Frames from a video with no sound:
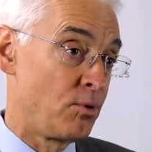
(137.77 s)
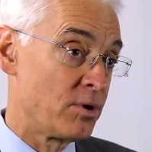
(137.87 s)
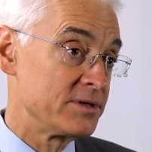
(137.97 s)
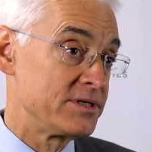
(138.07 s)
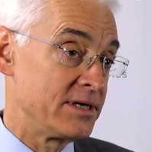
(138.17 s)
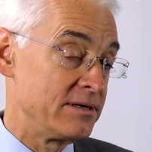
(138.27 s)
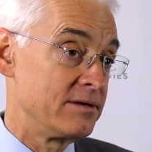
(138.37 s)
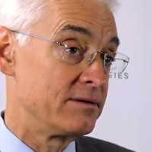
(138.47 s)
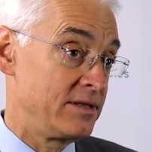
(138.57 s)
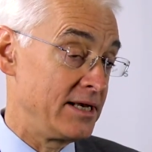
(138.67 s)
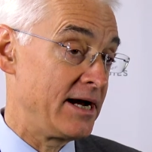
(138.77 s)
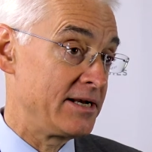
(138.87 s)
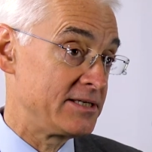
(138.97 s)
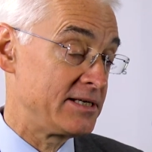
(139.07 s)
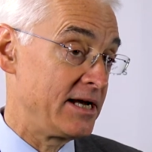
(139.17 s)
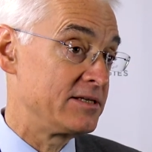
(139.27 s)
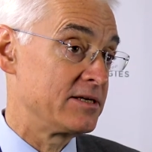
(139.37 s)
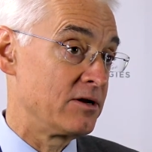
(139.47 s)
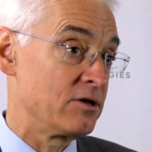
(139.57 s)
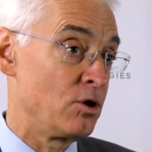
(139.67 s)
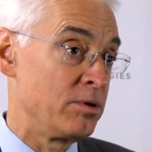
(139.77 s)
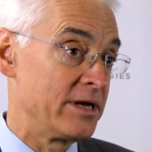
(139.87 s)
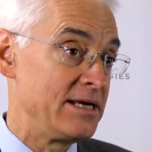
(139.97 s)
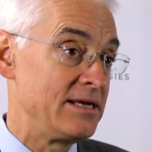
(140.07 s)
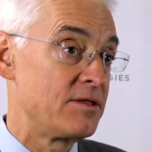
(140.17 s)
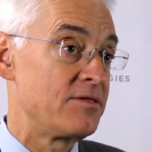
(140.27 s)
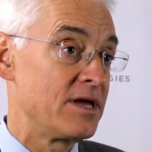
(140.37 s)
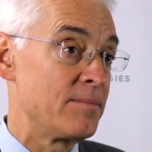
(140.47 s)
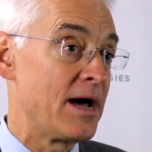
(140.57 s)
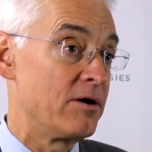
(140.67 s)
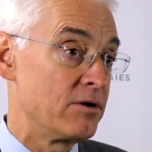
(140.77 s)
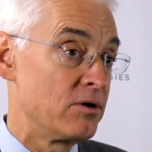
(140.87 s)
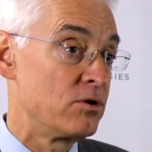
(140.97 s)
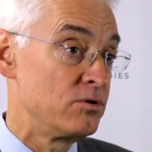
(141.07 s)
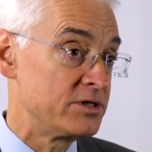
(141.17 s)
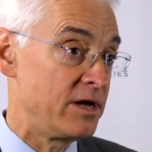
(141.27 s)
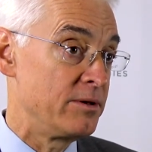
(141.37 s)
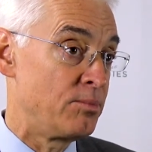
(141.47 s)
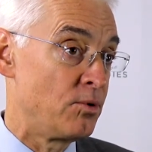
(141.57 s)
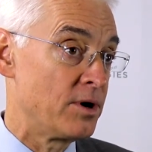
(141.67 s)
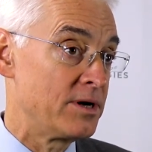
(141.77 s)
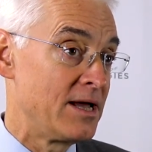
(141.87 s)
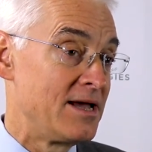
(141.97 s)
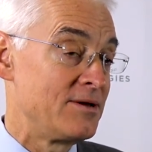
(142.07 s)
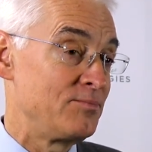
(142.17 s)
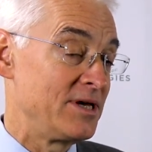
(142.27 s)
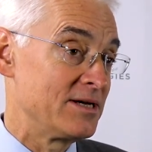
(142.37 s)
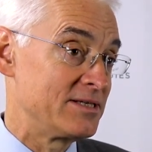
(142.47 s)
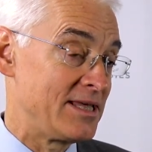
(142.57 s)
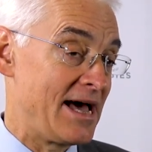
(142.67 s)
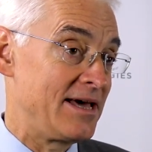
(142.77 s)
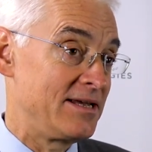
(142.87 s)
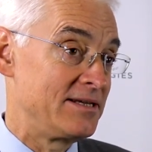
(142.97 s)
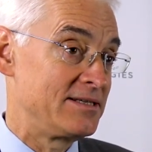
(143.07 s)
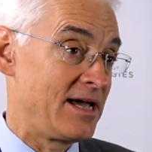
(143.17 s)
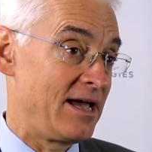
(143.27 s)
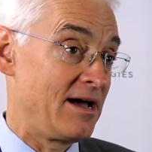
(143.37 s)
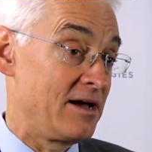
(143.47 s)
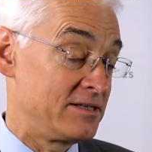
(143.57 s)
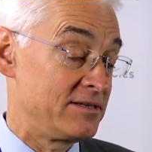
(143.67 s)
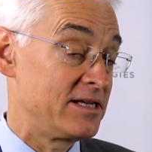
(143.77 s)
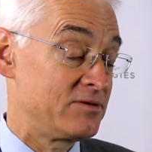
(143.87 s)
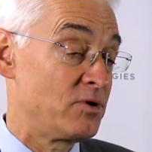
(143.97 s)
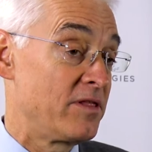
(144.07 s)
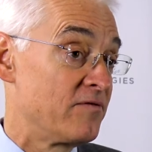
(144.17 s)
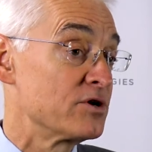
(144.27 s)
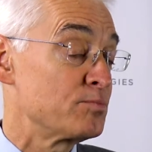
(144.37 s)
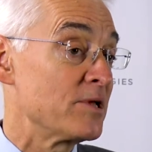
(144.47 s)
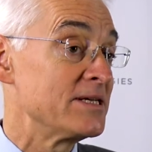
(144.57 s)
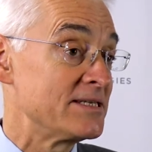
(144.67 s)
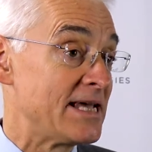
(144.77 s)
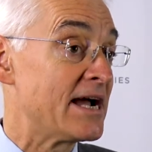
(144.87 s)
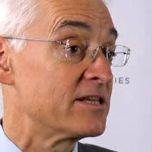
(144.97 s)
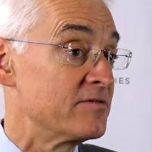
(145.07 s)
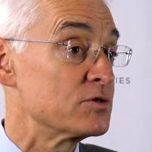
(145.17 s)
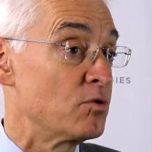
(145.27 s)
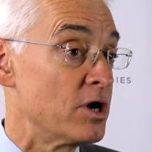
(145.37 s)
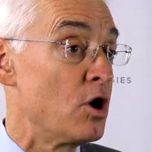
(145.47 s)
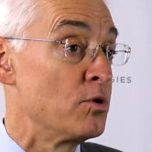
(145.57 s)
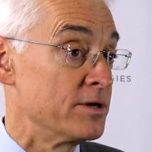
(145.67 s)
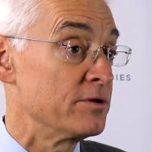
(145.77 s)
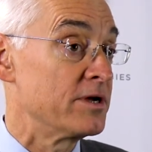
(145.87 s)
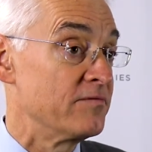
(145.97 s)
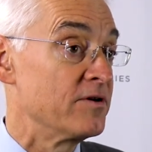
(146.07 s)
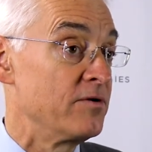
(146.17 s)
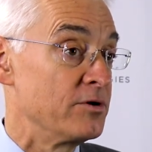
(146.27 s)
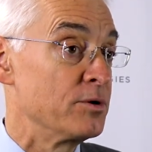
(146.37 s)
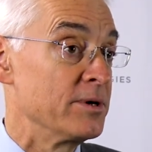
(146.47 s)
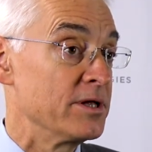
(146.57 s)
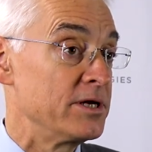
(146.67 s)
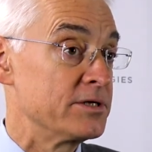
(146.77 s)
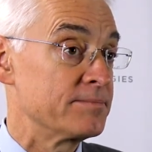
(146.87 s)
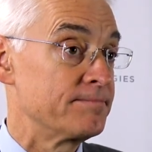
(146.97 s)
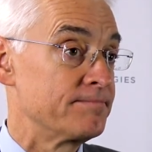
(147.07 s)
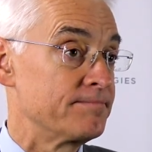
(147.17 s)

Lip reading: Boards in the United States and globally need to think about who's on the board, because that is it's one of the first places activists will go when they're looking for vulnerabilities.